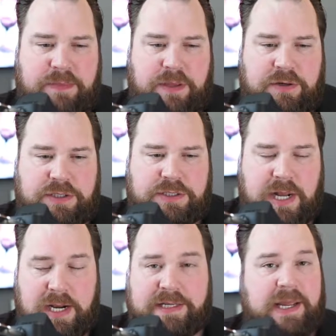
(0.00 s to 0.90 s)
you're just
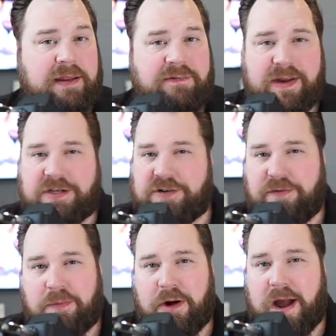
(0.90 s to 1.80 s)
kind of taking advantage of
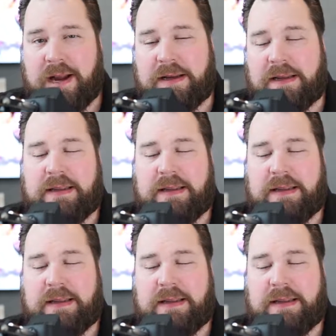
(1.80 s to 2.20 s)
a bride.